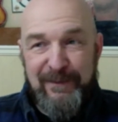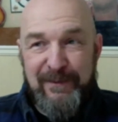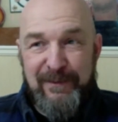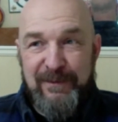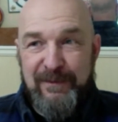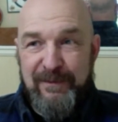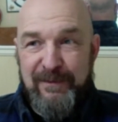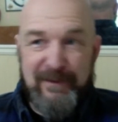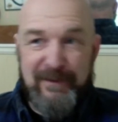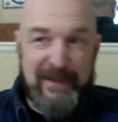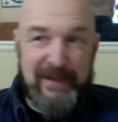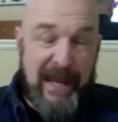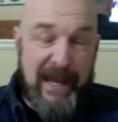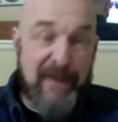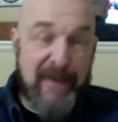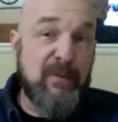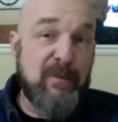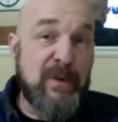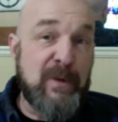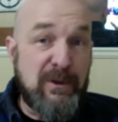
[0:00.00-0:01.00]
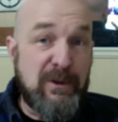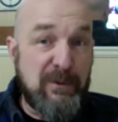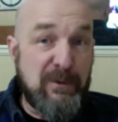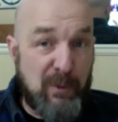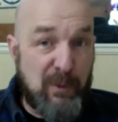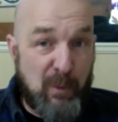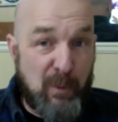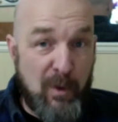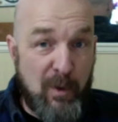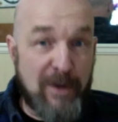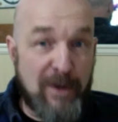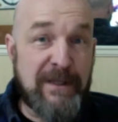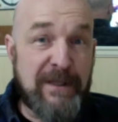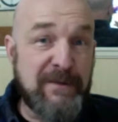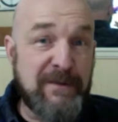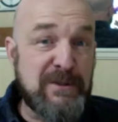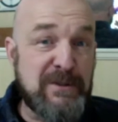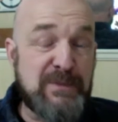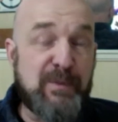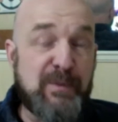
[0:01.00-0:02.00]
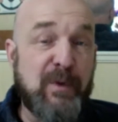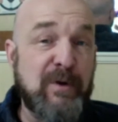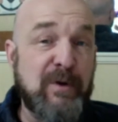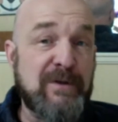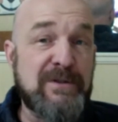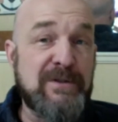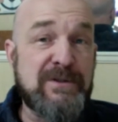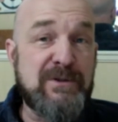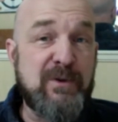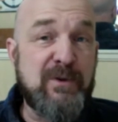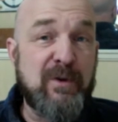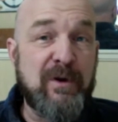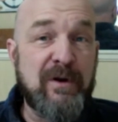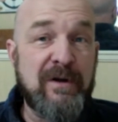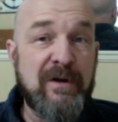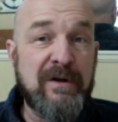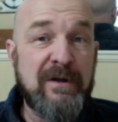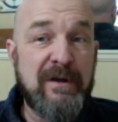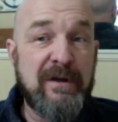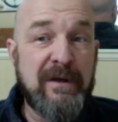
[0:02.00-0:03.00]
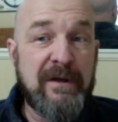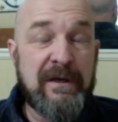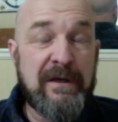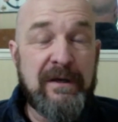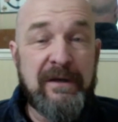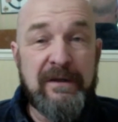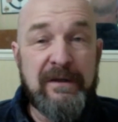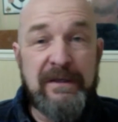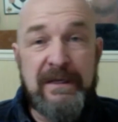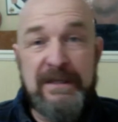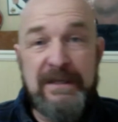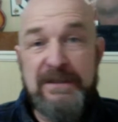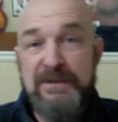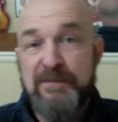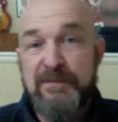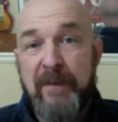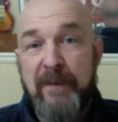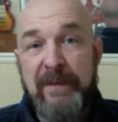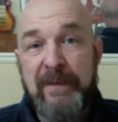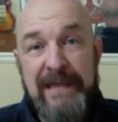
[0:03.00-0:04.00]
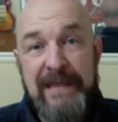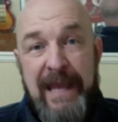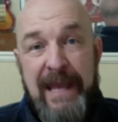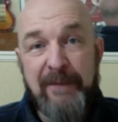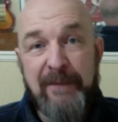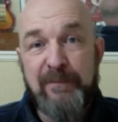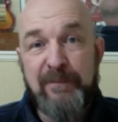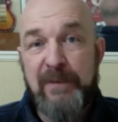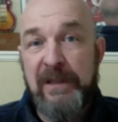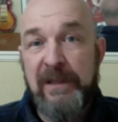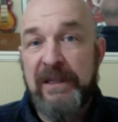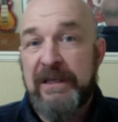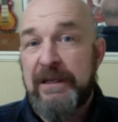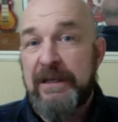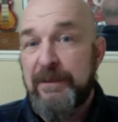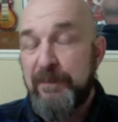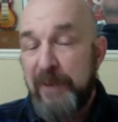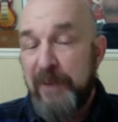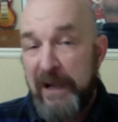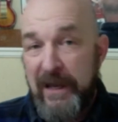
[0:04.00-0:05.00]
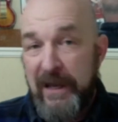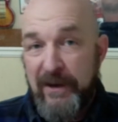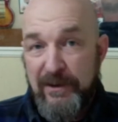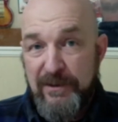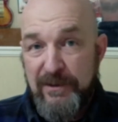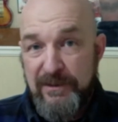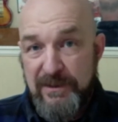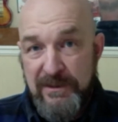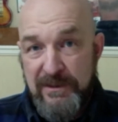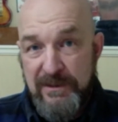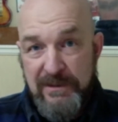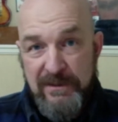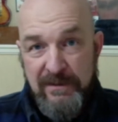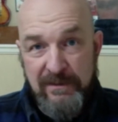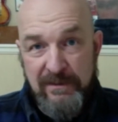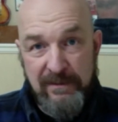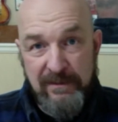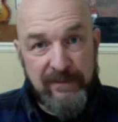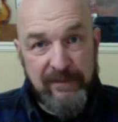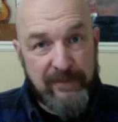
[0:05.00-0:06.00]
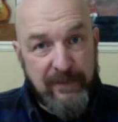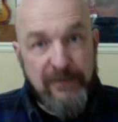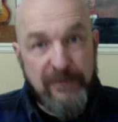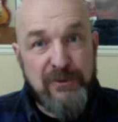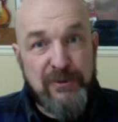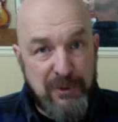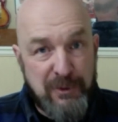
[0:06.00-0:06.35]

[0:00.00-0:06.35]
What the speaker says: guy that we knew that worked at the sports store, his mom and dad billeted players for junior A